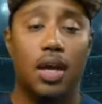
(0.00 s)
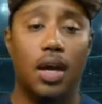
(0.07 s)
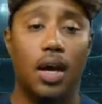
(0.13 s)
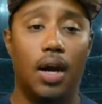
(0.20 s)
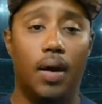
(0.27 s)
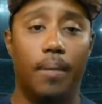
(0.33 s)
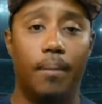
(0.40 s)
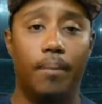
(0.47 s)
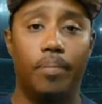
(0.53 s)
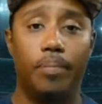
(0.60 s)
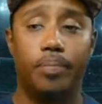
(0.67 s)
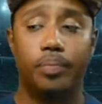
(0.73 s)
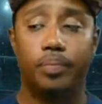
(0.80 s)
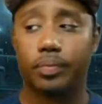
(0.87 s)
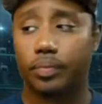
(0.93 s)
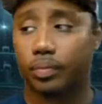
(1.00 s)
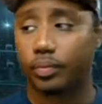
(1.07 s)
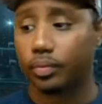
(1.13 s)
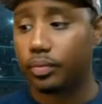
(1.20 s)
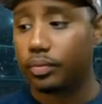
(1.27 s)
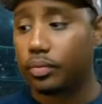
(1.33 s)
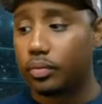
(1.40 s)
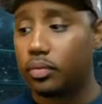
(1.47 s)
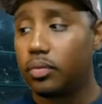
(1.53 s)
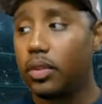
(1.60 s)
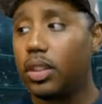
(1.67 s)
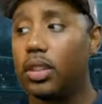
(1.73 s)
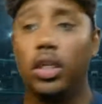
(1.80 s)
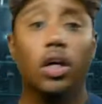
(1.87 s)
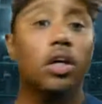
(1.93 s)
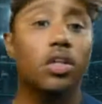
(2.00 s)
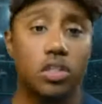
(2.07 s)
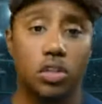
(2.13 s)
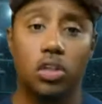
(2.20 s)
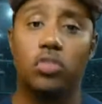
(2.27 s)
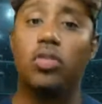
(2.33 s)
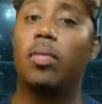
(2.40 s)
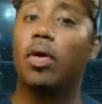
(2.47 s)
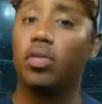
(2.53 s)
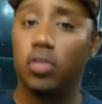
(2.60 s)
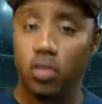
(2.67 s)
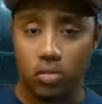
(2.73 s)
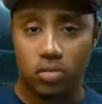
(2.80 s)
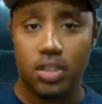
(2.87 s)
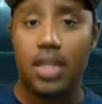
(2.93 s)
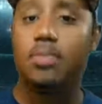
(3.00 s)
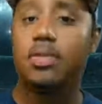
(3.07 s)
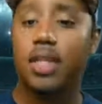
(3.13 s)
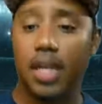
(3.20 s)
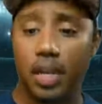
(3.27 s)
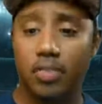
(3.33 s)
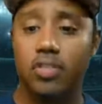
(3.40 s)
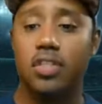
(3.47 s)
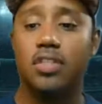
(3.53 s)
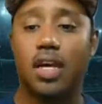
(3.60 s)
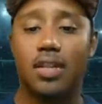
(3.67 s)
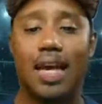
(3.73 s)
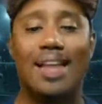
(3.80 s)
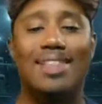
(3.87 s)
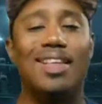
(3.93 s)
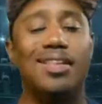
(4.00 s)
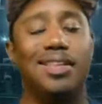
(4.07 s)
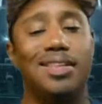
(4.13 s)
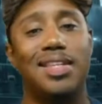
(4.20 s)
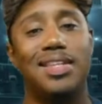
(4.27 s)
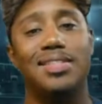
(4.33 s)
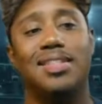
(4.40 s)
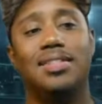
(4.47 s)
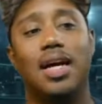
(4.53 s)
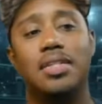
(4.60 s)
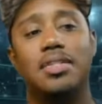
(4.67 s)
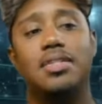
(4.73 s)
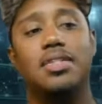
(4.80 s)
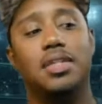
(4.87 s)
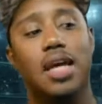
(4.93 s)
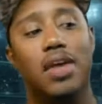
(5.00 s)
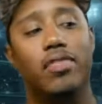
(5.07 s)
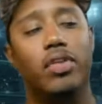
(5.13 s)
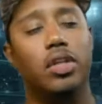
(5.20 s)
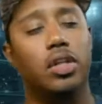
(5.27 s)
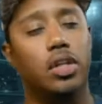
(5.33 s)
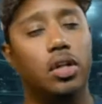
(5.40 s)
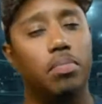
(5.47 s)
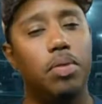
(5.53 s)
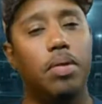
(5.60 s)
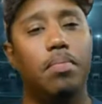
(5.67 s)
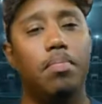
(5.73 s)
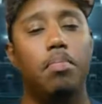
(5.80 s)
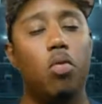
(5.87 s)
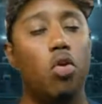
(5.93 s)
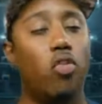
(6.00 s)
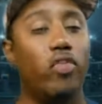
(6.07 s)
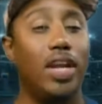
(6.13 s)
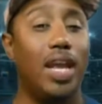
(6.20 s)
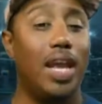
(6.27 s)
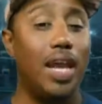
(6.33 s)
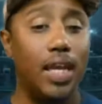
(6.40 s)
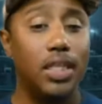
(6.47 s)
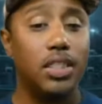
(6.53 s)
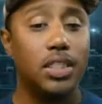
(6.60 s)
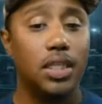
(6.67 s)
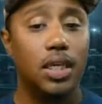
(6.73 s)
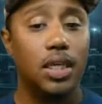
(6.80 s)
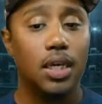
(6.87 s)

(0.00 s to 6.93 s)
There are concerns for both of those teams in the NFC South. I think the Tennessee Titans still have a little bit more of an edge,